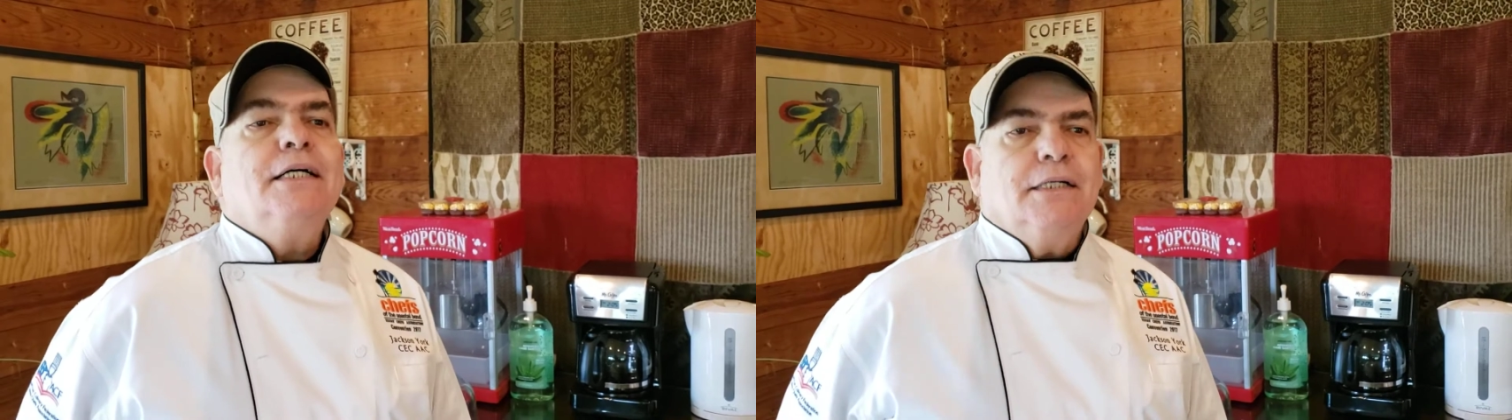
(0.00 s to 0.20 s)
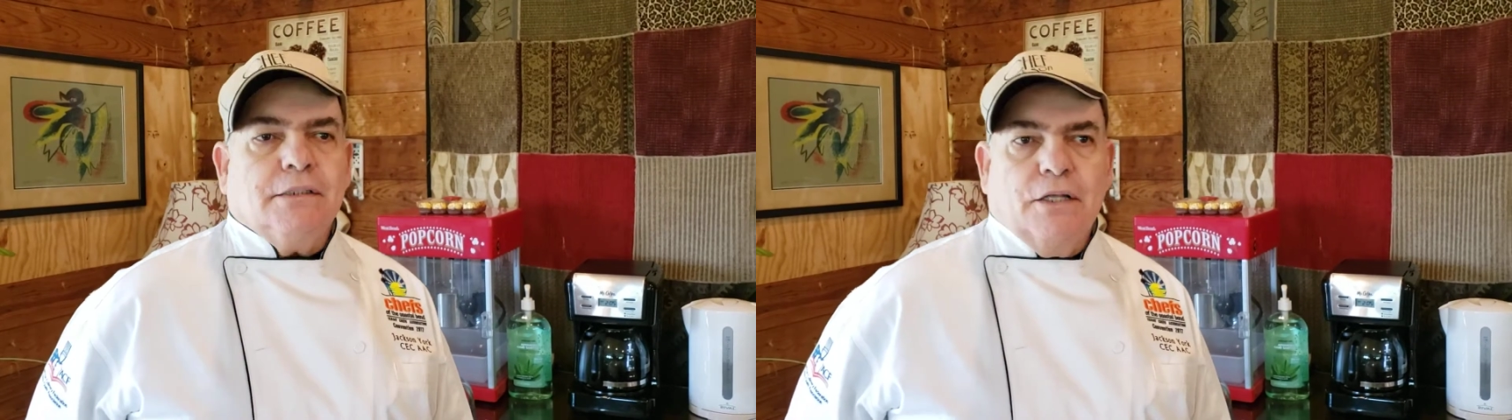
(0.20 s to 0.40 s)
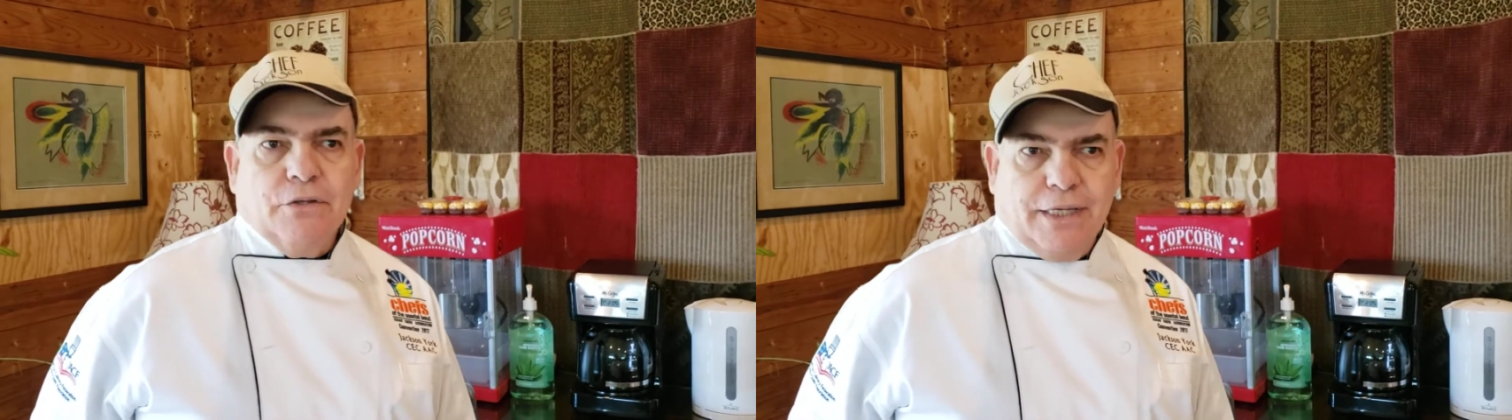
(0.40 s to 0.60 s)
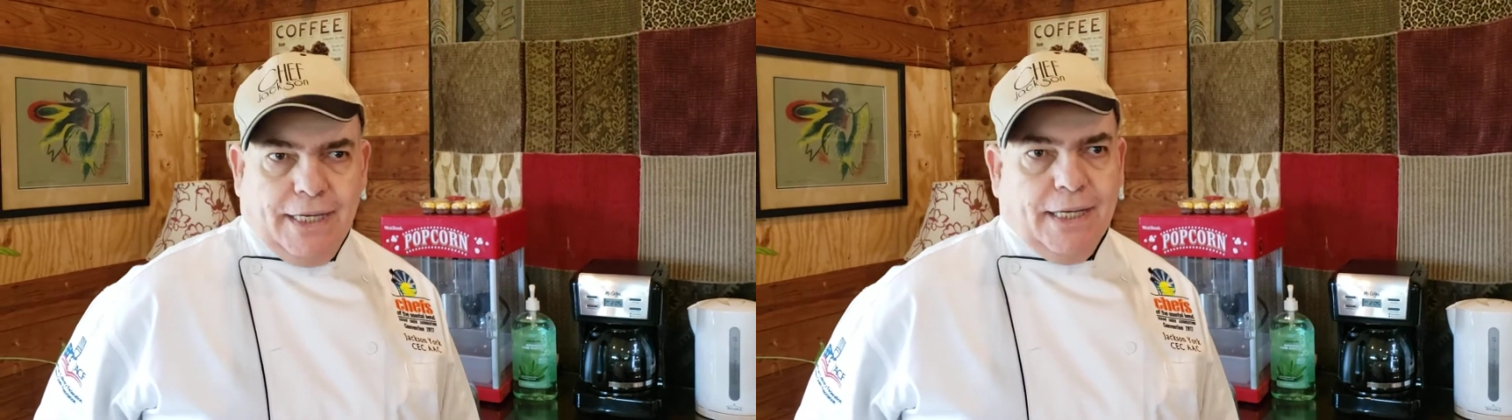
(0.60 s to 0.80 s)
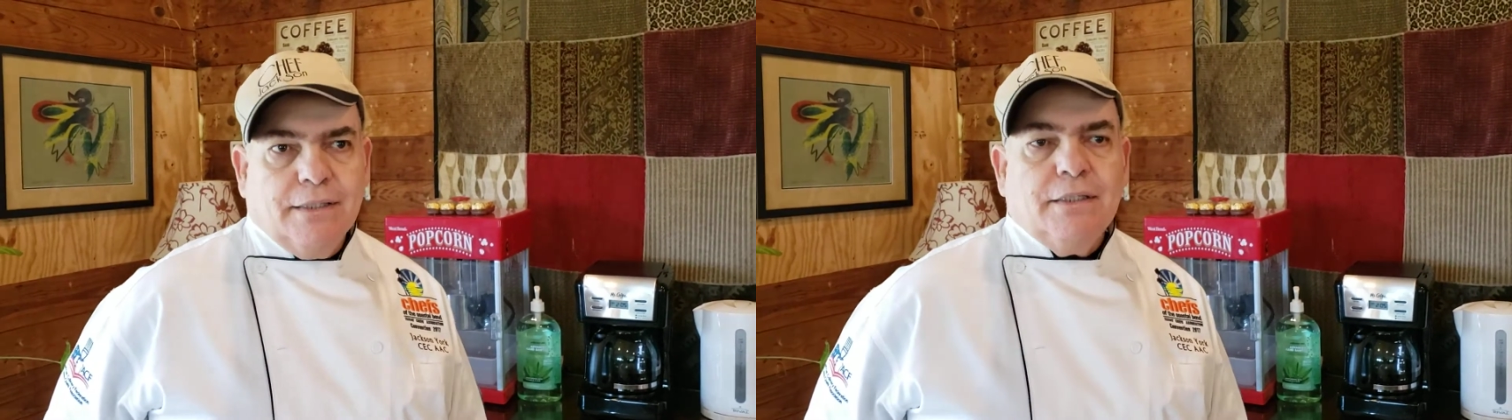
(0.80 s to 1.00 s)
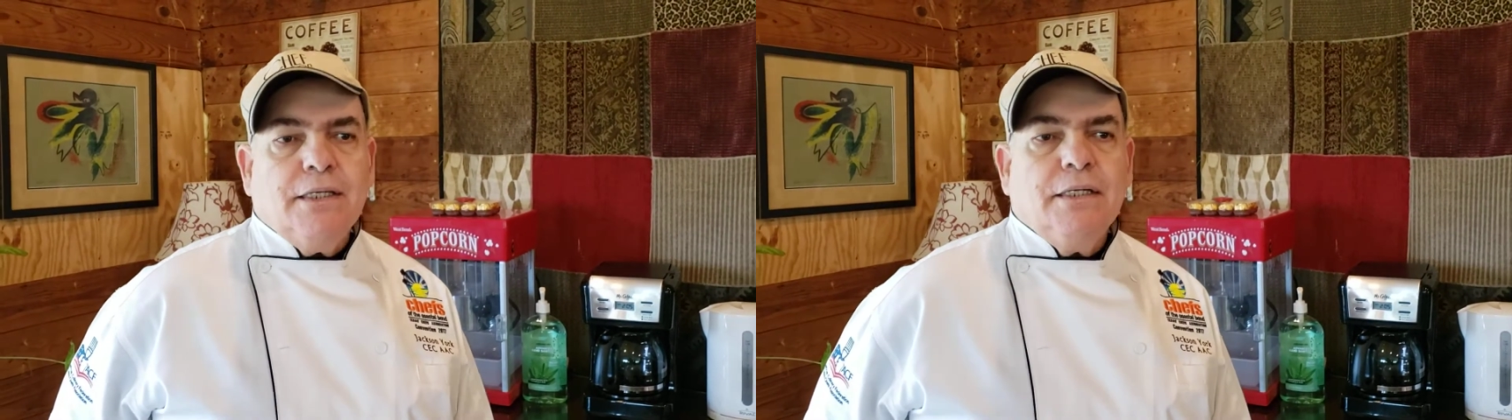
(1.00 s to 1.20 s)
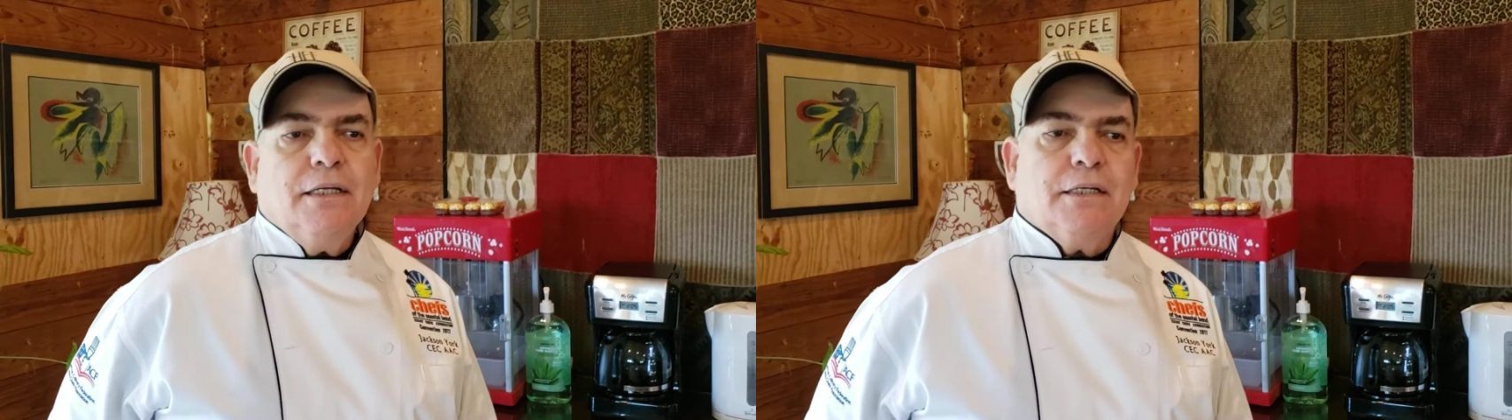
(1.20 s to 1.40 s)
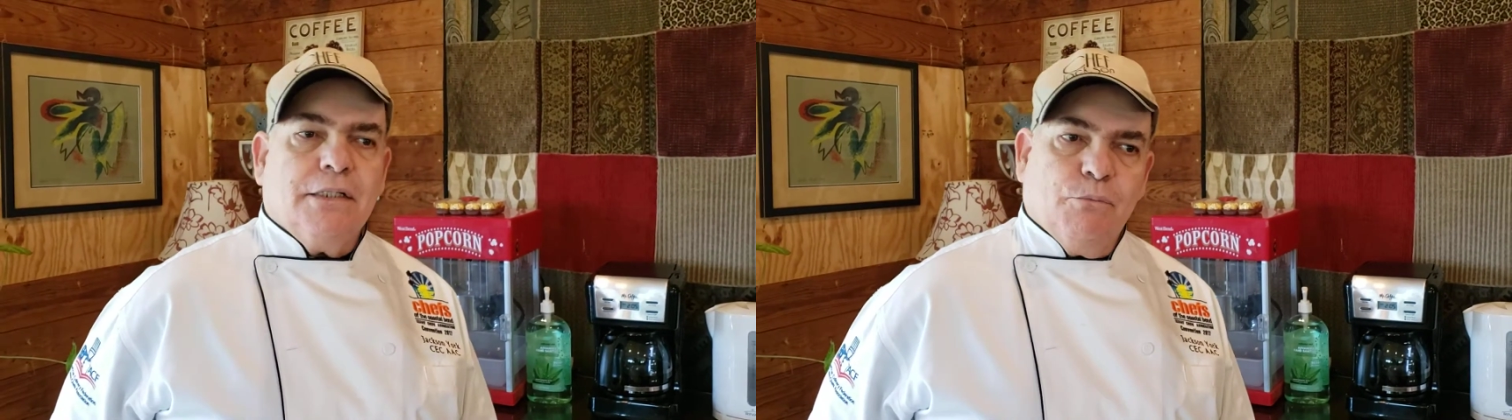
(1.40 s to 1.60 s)
another candy,
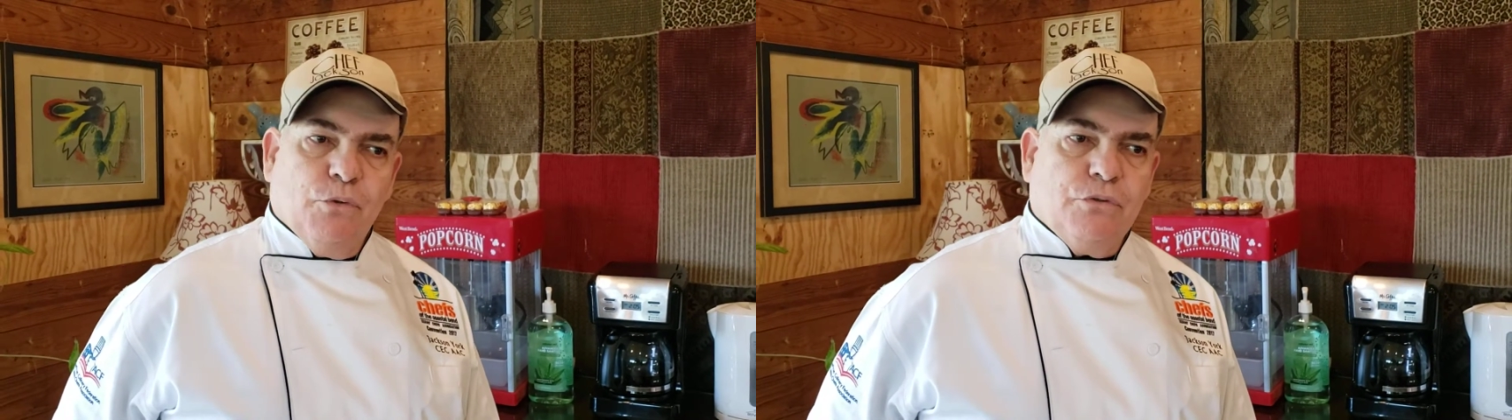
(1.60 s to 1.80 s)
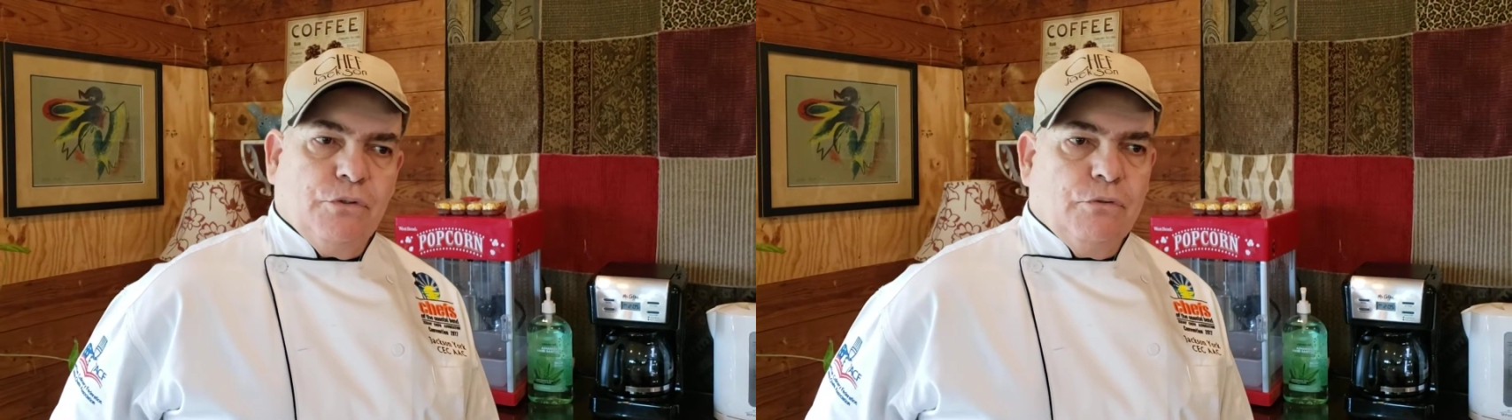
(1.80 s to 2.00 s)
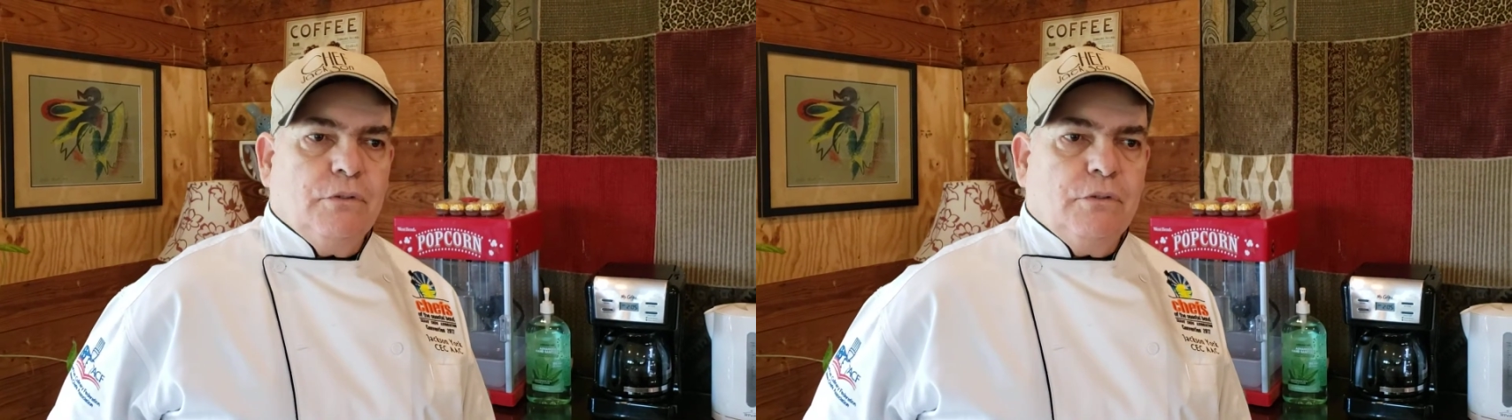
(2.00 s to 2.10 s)
and then we'll do